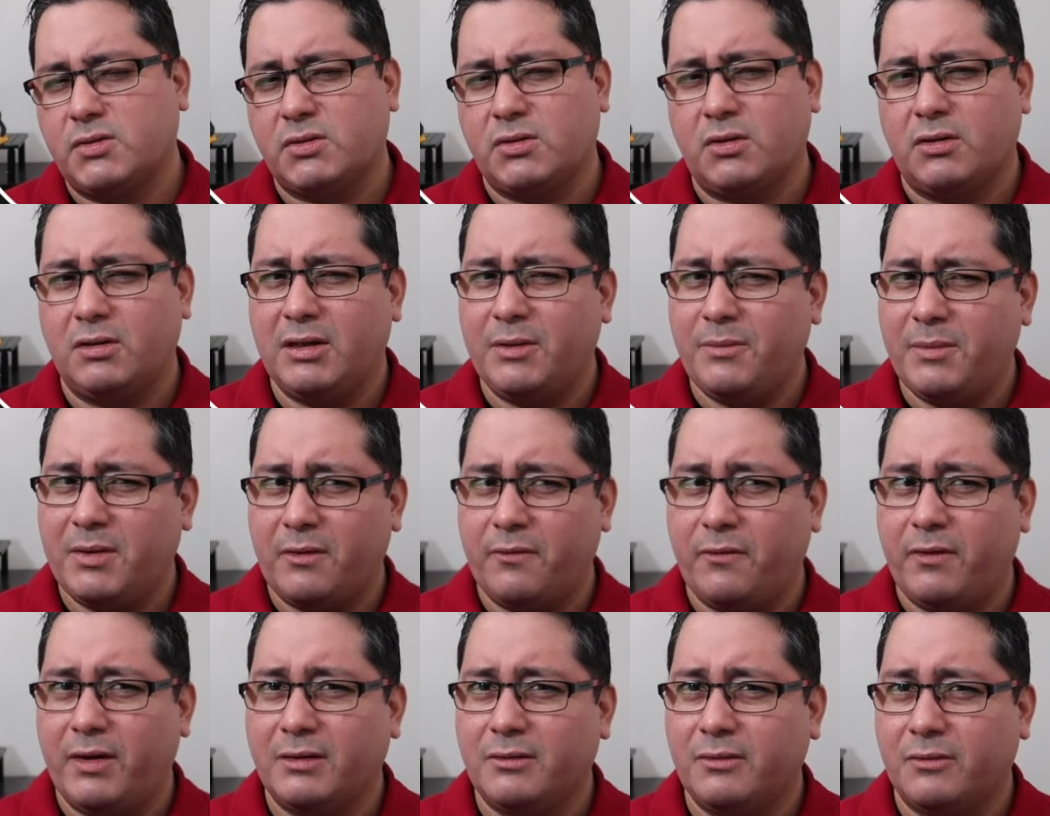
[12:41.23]
So let me
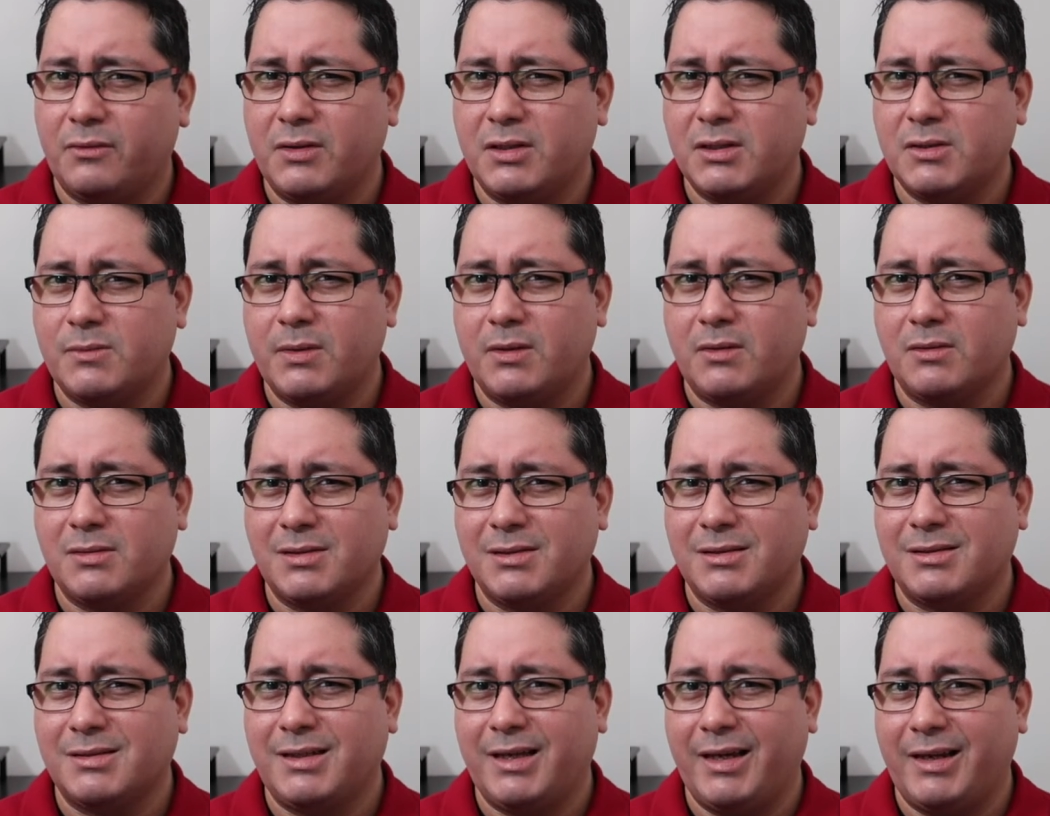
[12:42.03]
refactor this, because
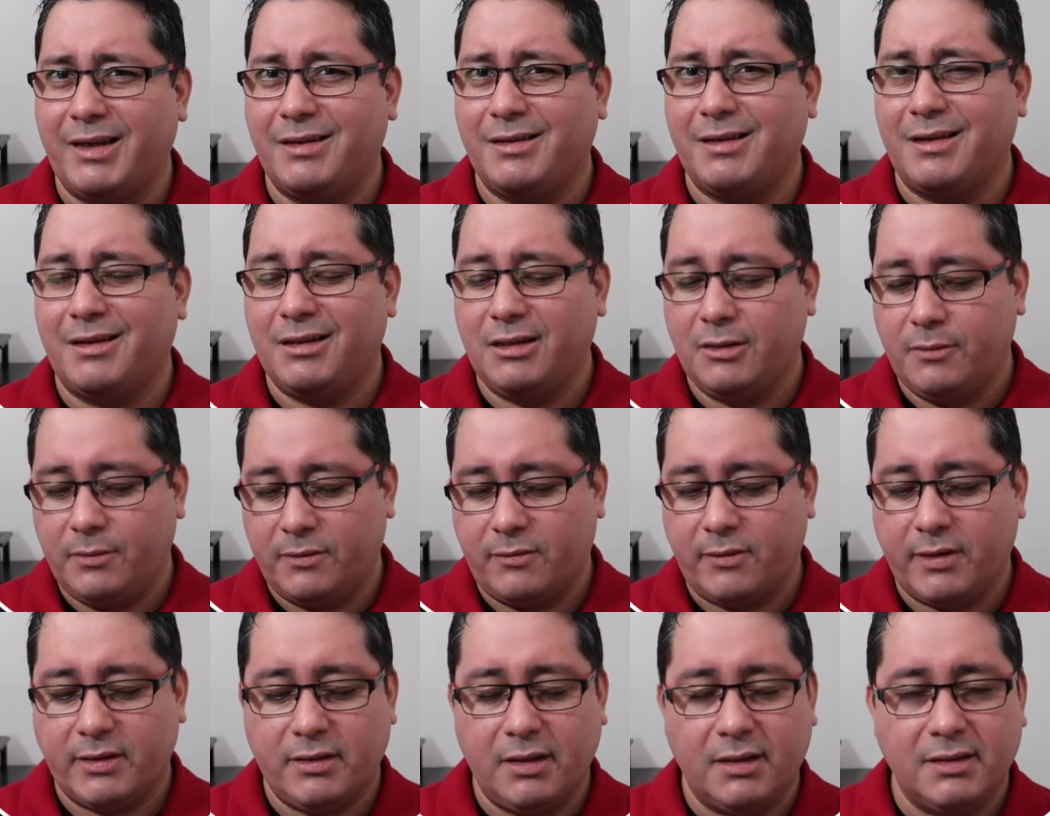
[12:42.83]
it's getting a little
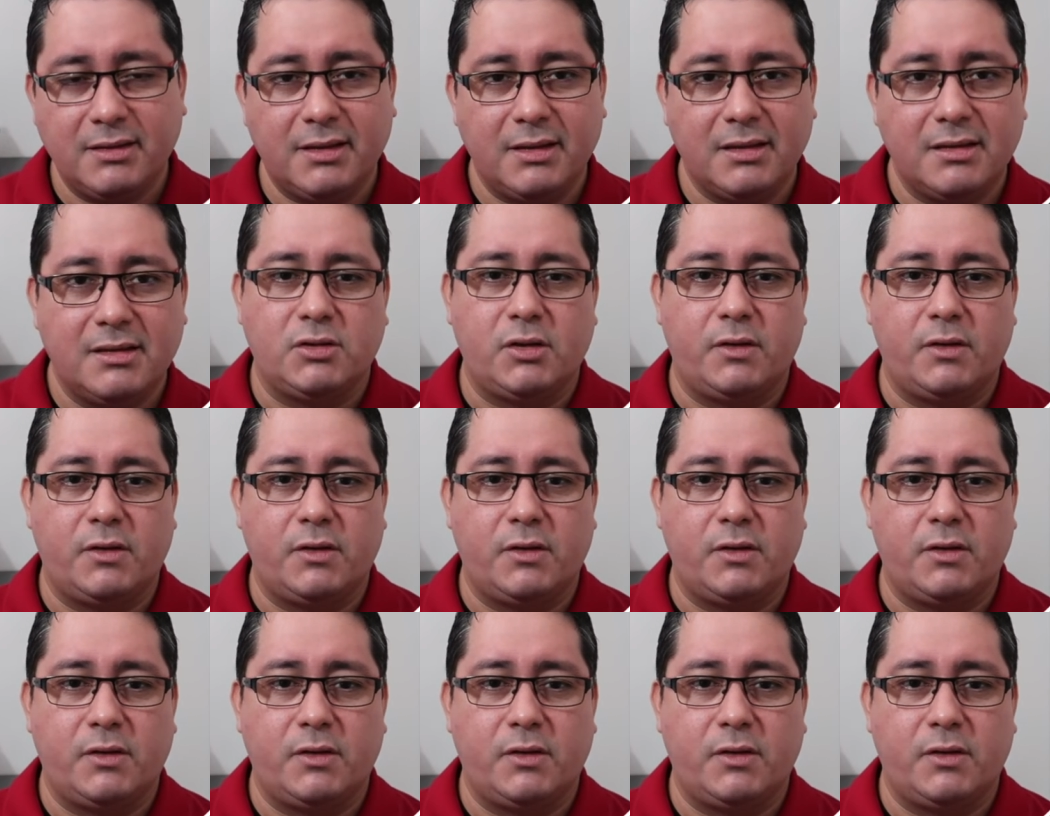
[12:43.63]
bit redundant.